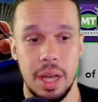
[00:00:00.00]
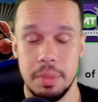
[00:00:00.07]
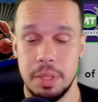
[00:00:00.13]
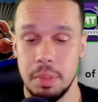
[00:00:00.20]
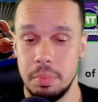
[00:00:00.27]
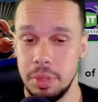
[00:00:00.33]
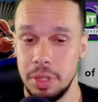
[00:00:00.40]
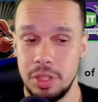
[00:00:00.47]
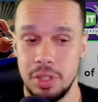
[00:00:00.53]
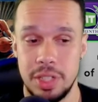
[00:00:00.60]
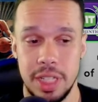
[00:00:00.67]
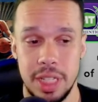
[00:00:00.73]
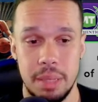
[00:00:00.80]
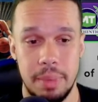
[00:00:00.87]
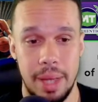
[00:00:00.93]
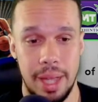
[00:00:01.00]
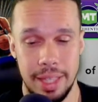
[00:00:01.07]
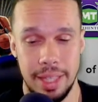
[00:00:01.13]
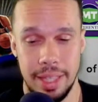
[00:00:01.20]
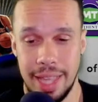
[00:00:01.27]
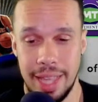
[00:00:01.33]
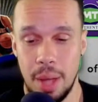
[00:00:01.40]
to build your team, and
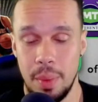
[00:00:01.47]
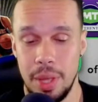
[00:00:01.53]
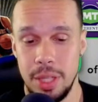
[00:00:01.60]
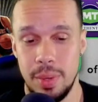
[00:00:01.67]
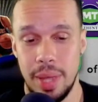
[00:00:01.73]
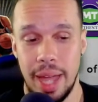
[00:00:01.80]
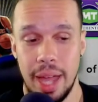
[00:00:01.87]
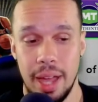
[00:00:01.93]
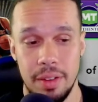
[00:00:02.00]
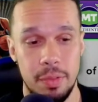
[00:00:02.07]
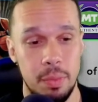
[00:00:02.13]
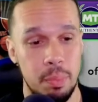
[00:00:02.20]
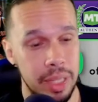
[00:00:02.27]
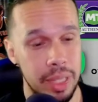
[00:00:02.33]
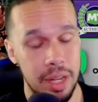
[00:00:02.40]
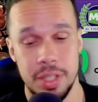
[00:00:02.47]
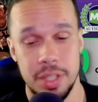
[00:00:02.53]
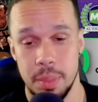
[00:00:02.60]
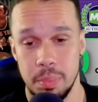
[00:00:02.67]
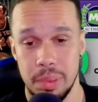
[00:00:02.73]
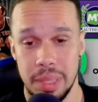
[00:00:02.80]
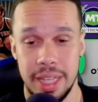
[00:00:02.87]
then that way you have players
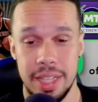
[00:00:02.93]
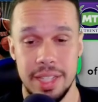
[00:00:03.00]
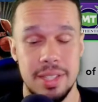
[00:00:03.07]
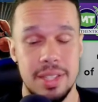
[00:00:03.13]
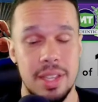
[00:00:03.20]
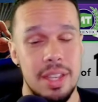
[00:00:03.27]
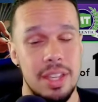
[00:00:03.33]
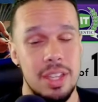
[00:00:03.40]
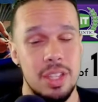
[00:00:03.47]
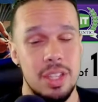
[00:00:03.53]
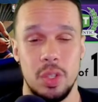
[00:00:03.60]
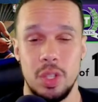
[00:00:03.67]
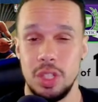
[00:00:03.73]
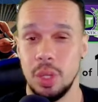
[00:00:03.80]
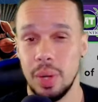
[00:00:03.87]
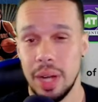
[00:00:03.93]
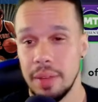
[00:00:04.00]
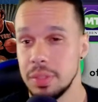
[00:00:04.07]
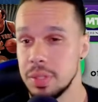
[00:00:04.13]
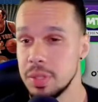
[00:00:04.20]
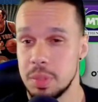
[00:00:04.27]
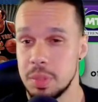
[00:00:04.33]
in place so you don't
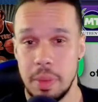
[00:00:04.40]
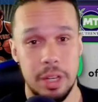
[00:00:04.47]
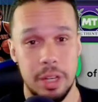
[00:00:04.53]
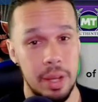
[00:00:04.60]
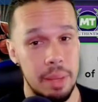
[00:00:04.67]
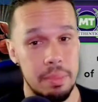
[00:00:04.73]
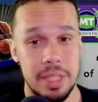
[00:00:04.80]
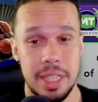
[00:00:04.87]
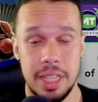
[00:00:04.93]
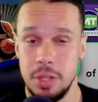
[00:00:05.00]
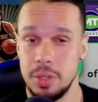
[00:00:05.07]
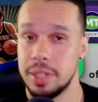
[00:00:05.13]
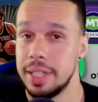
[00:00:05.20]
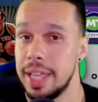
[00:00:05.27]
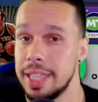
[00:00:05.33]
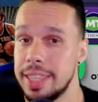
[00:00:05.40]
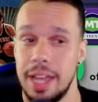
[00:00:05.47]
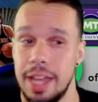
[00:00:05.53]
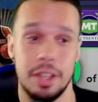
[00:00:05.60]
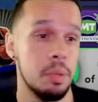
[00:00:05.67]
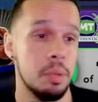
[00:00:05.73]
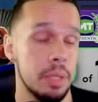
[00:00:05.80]
have to spend your MT and you can get
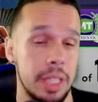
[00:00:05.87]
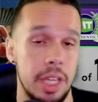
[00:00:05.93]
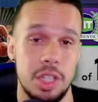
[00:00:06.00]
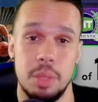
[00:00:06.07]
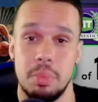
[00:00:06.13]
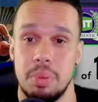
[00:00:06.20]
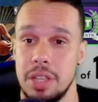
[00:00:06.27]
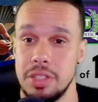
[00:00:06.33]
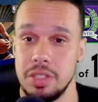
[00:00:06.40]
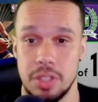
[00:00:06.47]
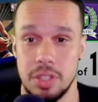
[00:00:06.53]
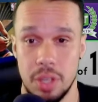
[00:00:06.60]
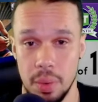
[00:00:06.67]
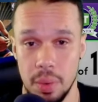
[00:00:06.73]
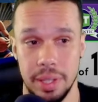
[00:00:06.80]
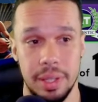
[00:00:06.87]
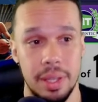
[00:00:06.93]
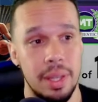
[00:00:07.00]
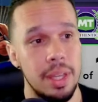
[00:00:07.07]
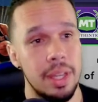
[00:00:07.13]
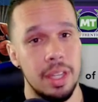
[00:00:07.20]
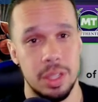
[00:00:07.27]
that accumulation process going.
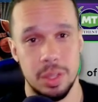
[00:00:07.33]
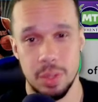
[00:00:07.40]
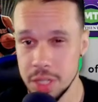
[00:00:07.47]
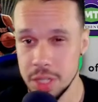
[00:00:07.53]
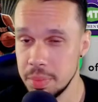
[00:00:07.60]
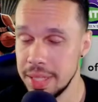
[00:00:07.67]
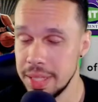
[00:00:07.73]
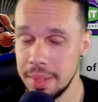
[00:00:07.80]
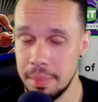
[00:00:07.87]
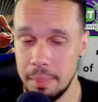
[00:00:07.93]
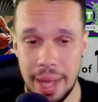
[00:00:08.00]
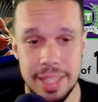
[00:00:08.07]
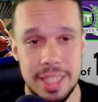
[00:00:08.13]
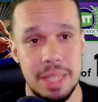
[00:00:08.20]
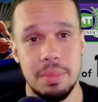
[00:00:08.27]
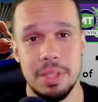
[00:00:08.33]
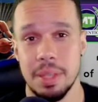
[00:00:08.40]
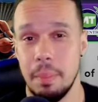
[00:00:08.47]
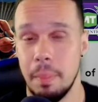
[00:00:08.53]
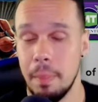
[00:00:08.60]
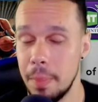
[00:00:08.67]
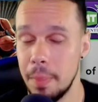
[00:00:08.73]
Trust me, my team is
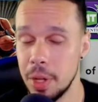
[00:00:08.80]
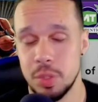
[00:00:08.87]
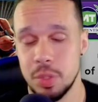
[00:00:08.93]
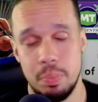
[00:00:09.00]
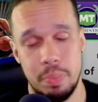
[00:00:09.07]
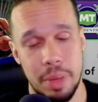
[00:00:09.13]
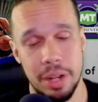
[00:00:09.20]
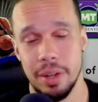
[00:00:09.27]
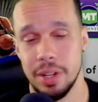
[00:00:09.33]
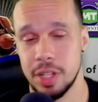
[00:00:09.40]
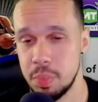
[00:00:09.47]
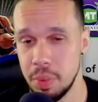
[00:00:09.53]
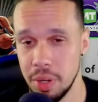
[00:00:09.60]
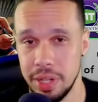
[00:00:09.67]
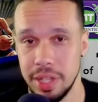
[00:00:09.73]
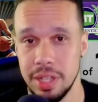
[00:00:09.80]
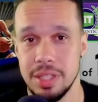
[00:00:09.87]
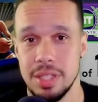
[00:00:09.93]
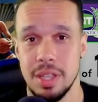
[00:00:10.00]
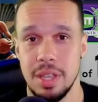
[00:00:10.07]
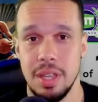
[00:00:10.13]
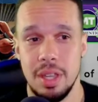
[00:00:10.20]
a much better
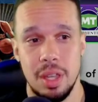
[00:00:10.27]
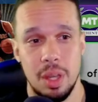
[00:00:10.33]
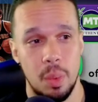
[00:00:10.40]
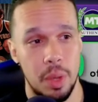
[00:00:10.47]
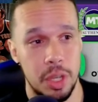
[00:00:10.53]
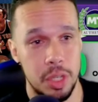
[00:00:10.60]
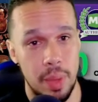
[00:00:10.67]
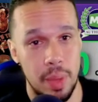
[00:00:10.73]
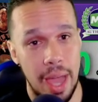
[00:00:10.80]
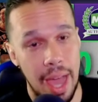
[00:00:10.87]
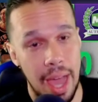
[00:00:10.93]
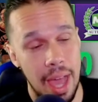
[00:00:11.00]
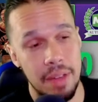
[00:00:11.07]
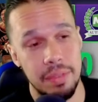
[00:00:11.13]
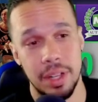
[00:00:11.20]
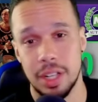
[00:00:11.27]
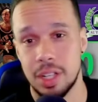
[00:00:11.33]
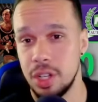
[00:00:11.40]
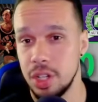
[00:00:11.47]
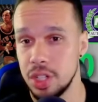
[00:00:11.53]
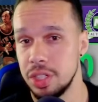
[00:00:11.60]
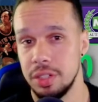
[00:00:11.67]
experience when you have a
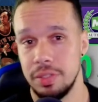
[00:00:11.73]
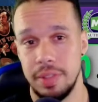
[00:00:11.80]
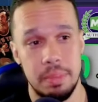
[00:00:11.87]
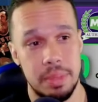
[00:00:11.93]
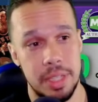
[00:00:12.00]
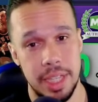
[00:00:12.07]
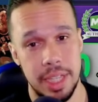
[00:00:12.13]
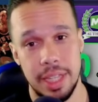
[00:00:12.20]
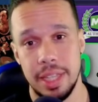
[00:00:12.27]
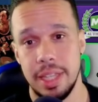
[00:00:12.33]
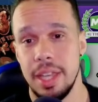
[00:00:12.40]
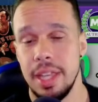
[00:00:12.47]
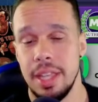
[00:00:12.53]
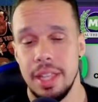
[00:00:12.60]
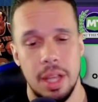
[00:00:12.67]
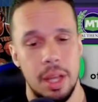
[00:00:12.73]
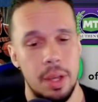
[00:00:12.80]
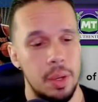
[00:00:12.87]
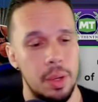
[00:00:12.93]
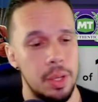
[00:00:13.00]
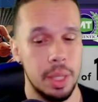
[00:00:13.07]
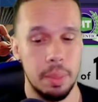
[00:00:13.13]
cushion of MT.
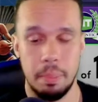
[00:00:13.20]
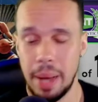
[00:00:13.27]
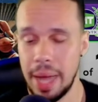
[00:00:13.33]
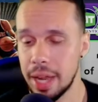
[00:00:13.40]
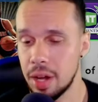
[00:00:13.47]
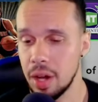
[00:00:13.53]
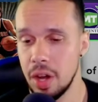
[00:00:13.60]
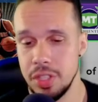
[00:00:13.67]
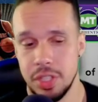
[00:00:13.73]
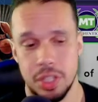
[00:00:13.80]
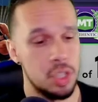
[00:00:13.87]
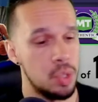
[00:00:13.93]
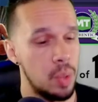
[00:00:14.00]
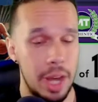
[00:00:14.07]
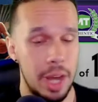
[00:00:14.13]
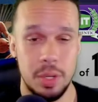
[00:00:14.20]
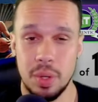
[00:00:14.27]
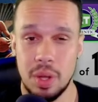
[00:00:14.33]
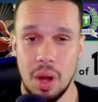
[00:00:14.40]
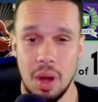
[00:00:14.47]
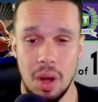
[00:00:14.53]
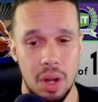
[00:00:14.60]
You can buy cards, you can try new
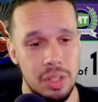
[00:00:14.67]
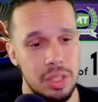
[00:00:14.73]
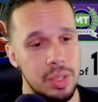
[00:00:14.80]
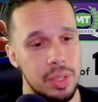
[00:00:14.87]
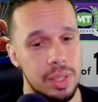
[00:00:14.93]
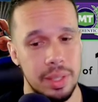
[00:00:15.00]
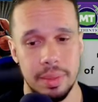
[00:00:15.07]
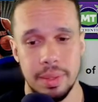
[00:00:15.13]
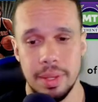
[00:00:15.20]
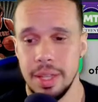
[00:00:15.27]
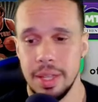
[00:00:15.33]
cards, you can